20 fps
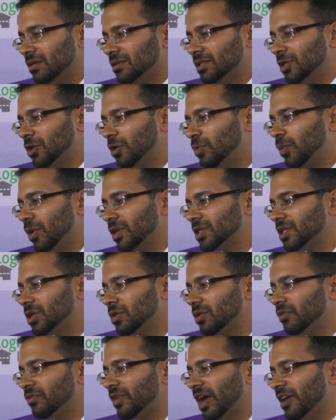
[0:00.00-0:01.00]

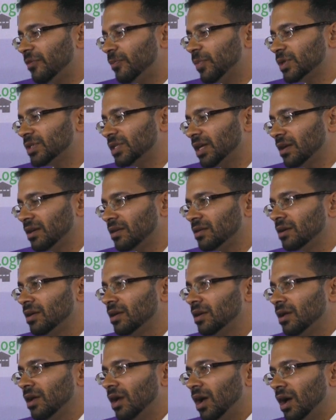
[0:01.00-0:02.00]
0.05%
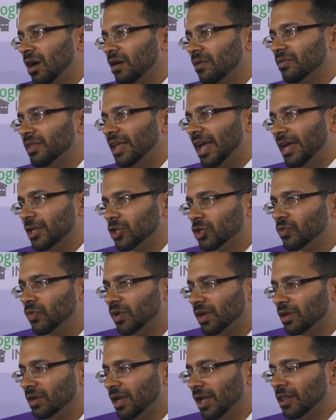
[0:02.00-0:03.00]
of the
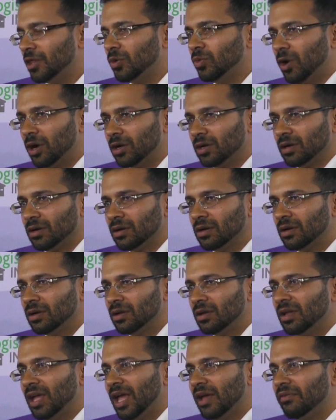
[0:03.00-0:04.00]
adjuvant in the water
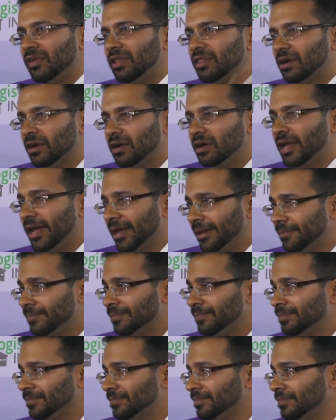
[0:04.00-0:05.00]
every third day,
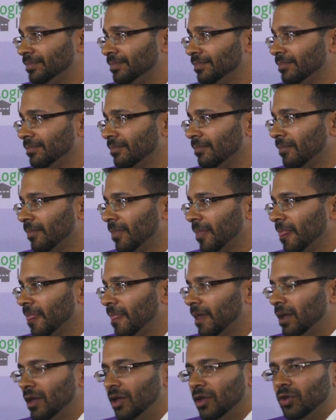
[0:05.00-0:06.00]

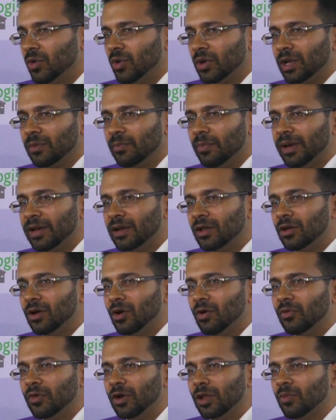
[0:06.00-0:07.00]
you can bring down the
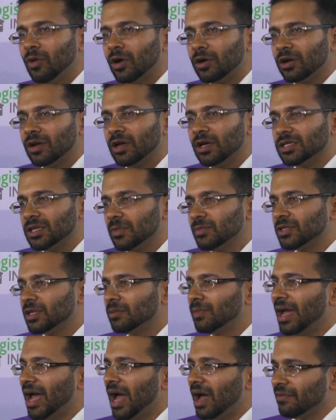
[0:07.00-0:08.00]
overall water consumption
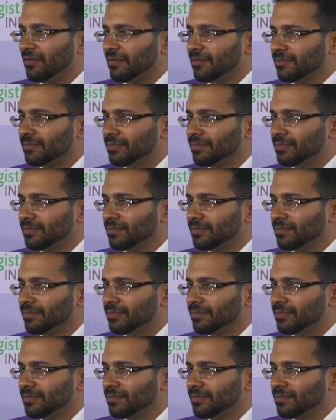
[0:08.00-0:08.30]
by half.